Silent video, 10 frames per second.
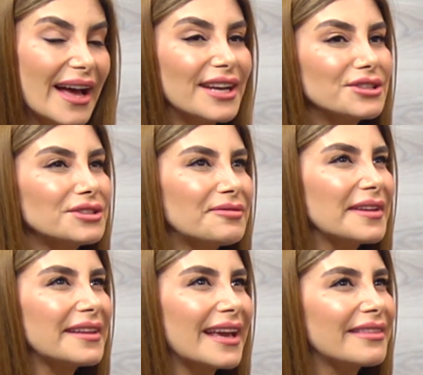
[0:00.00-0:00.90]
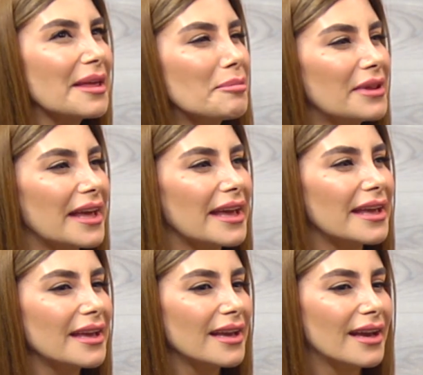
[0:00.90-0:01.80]
I just feel like they
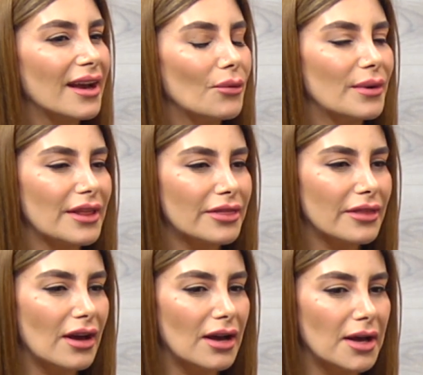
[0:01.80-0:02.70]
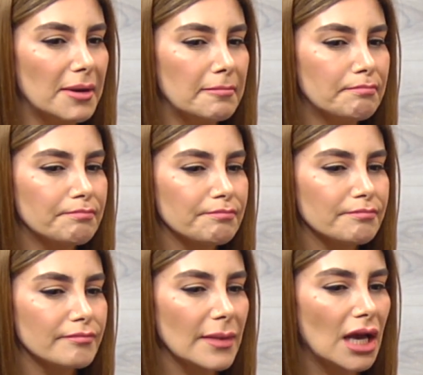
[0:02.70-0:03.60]
play with a
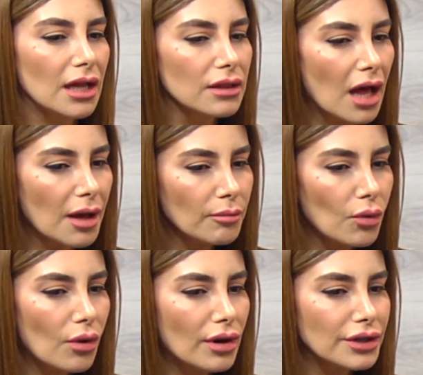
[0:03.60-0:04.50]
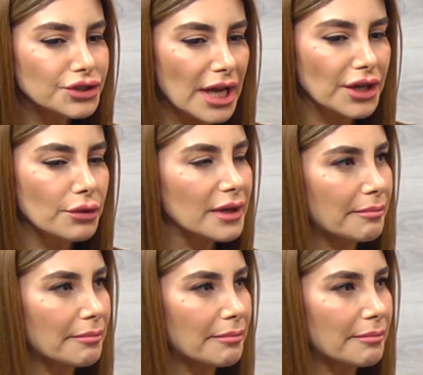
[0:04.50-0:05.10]
lot more genuine